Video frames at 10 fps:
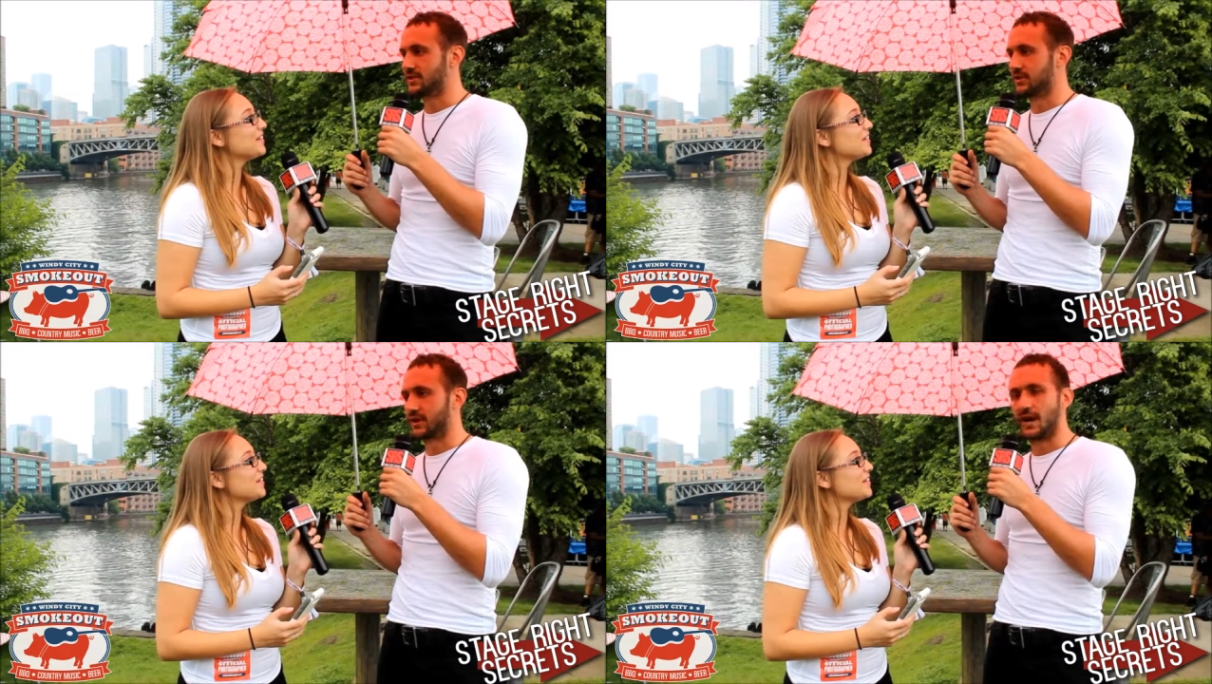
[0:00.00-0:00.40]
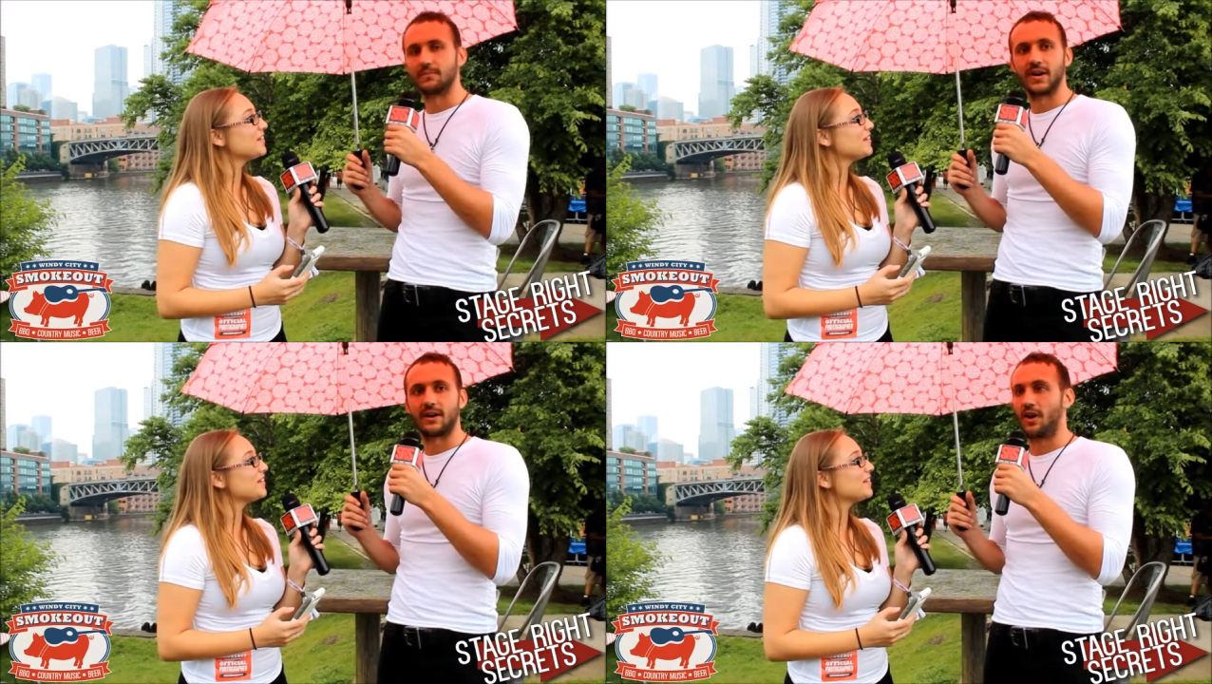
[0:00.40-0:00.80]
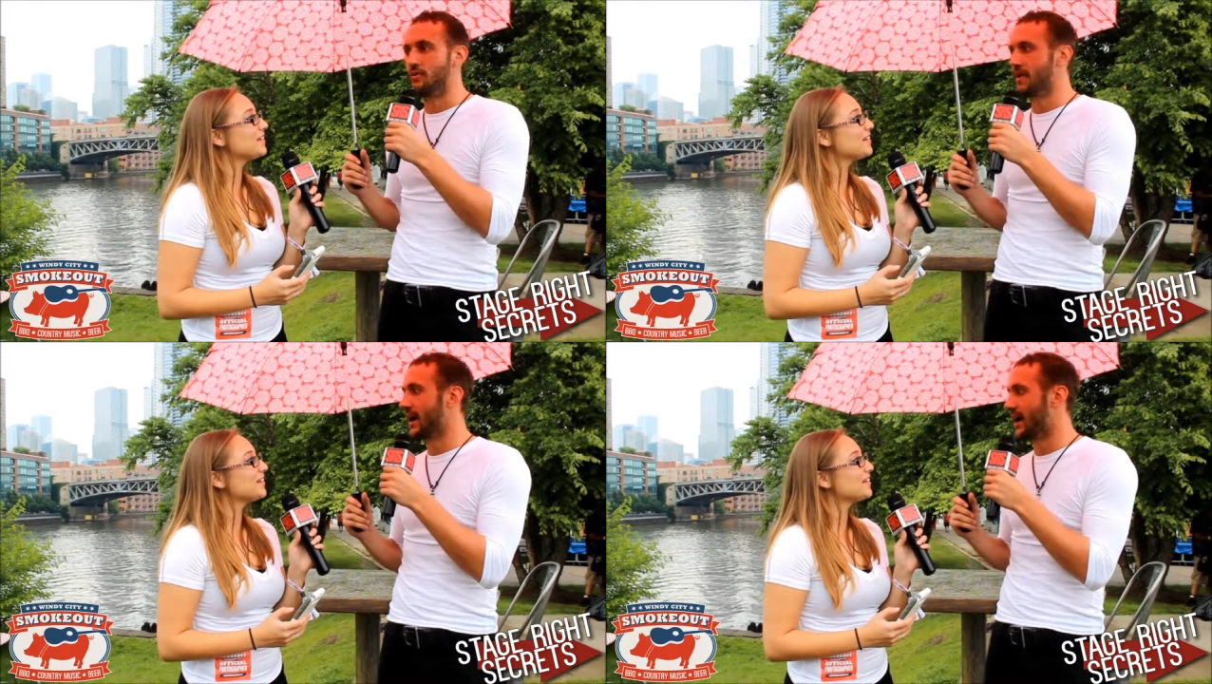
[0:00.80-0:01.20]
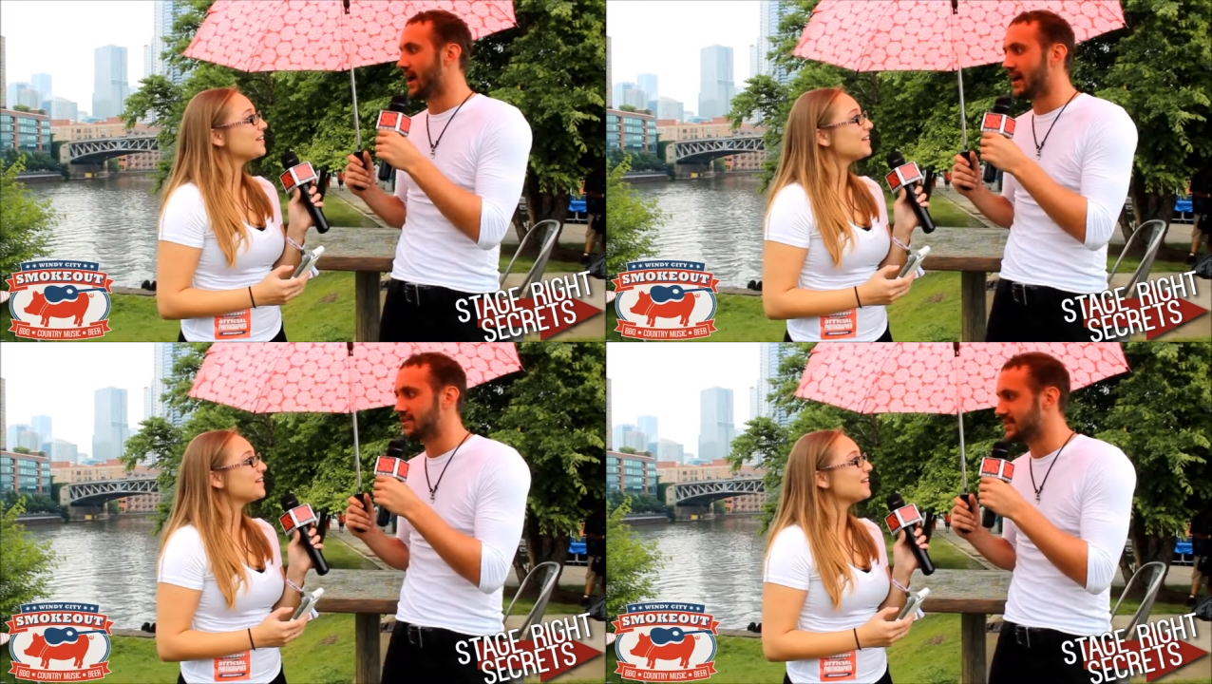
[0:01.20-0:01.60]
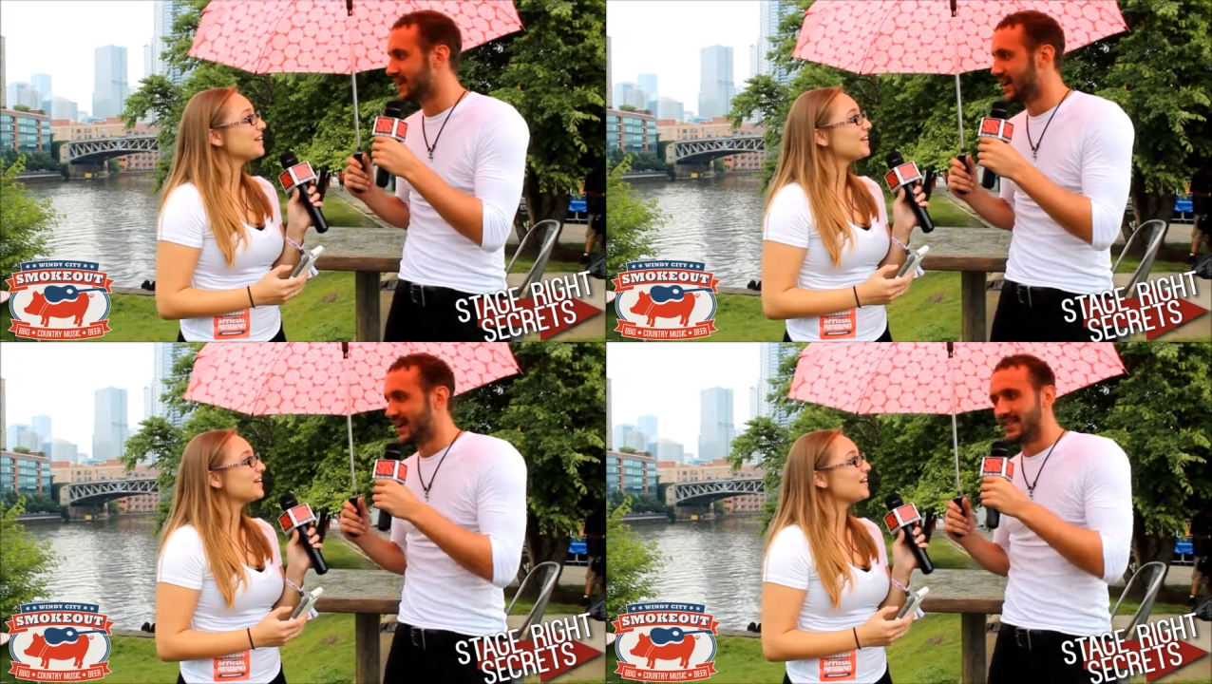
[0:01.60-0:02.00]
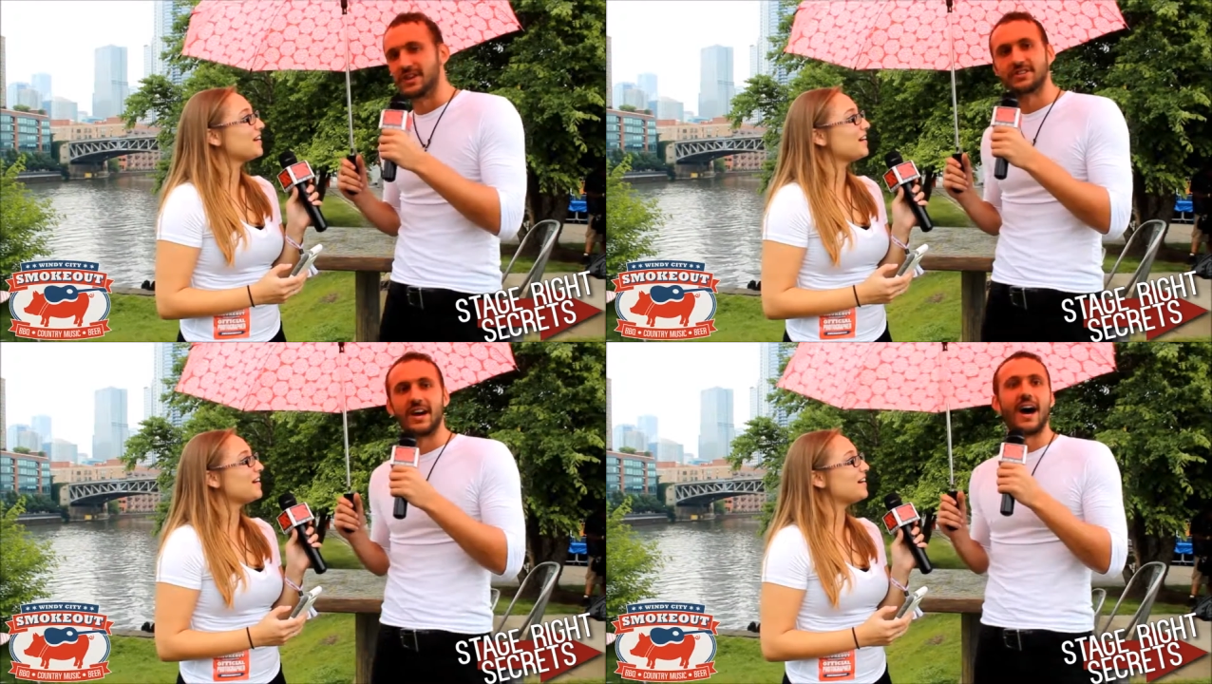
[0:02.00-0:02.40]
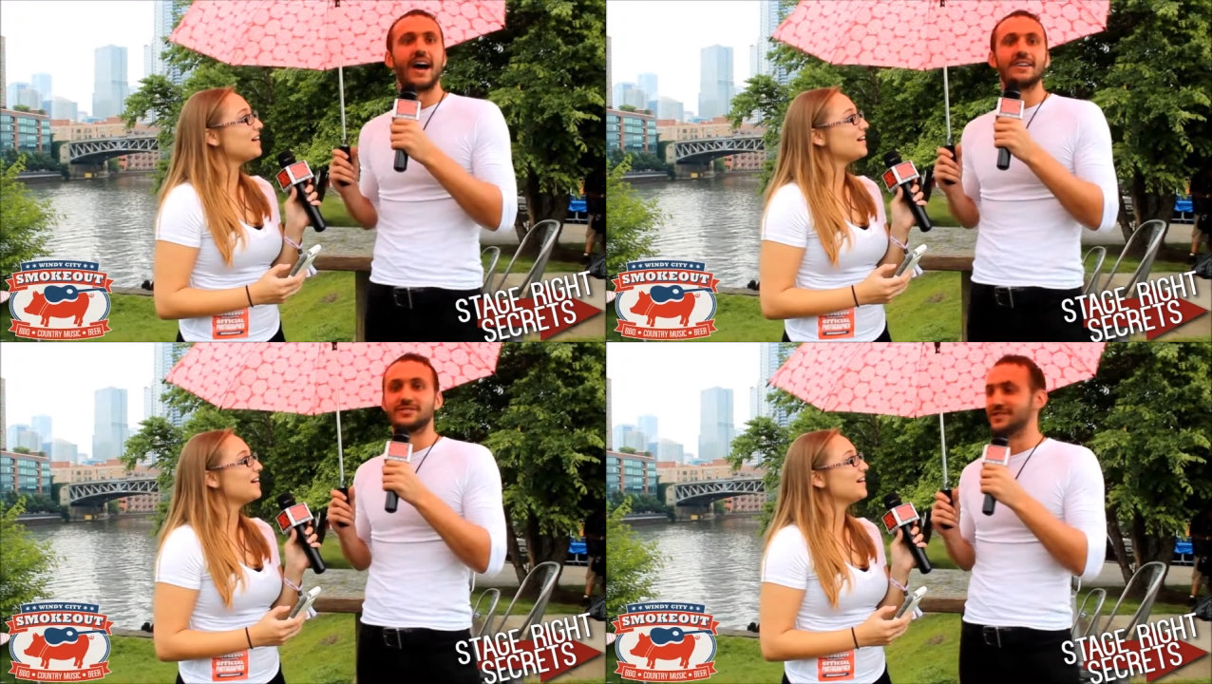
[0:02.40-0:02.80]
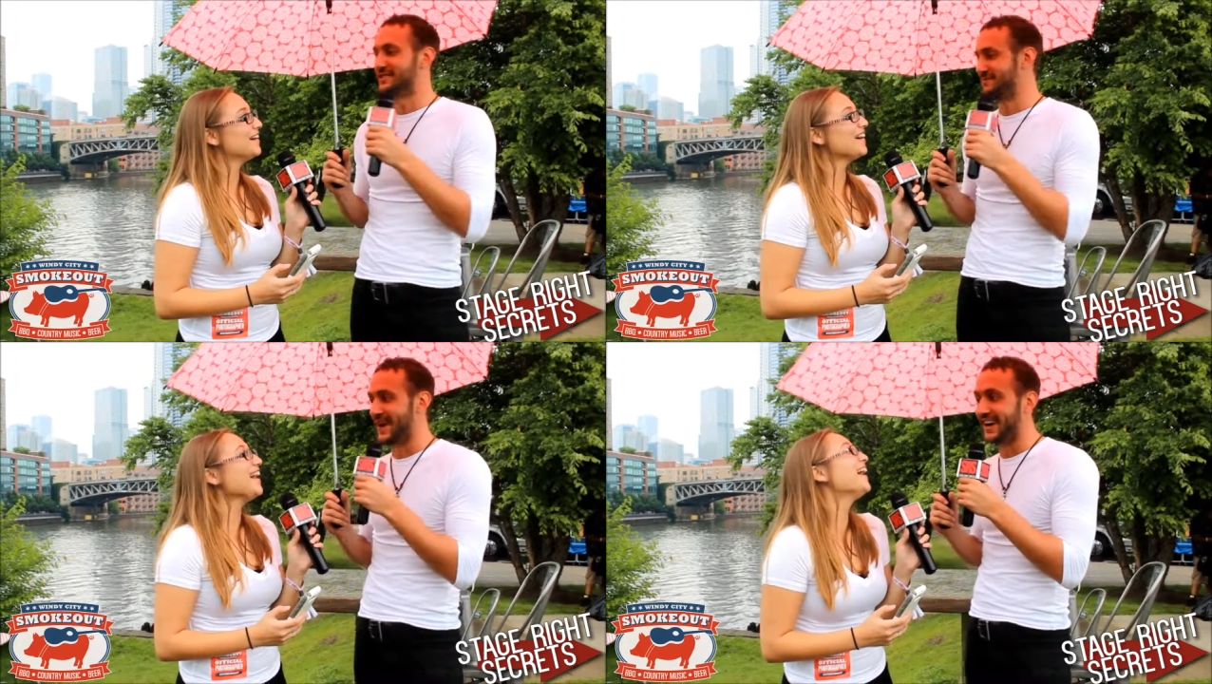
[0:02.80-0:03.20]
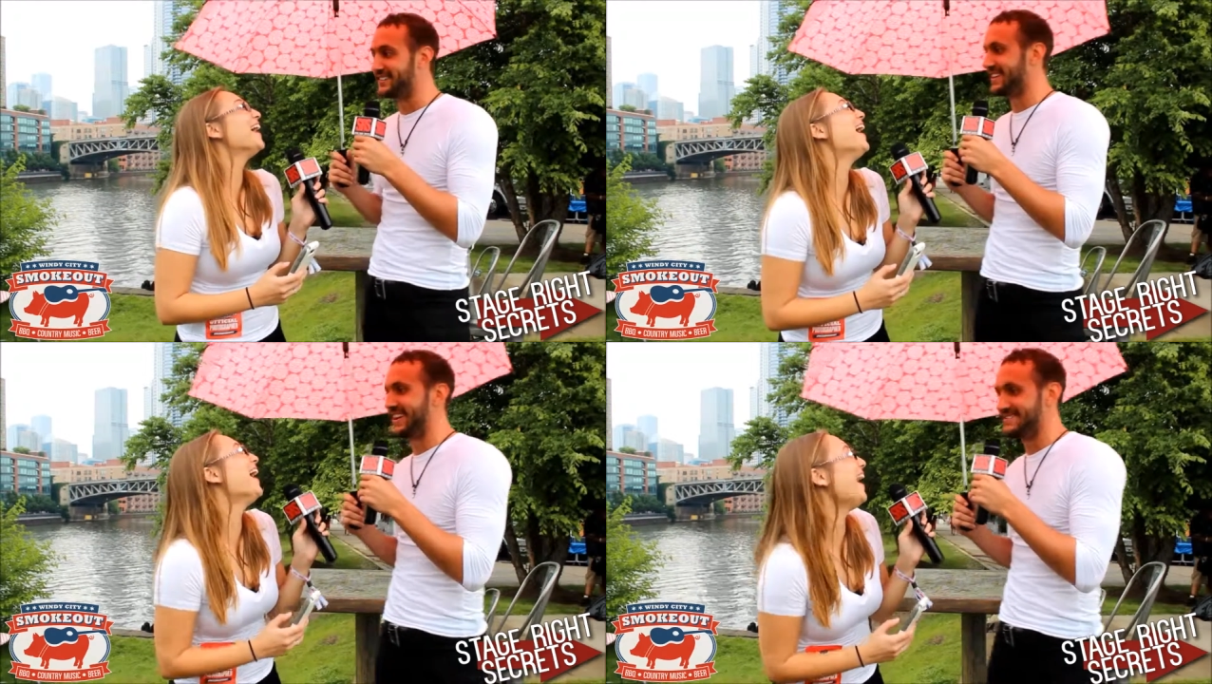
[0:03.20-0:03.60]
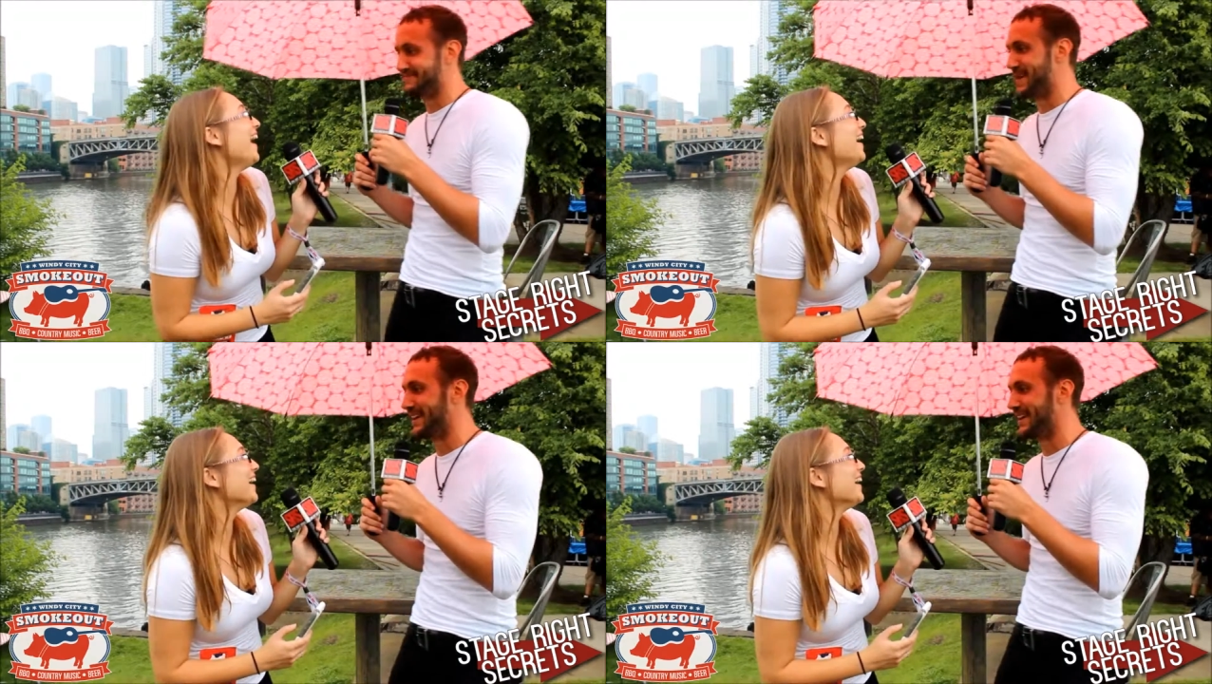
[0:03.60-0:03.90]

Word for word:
Speaker 1: just looking up and like, oh my gosh, this guy is just amazing. He's the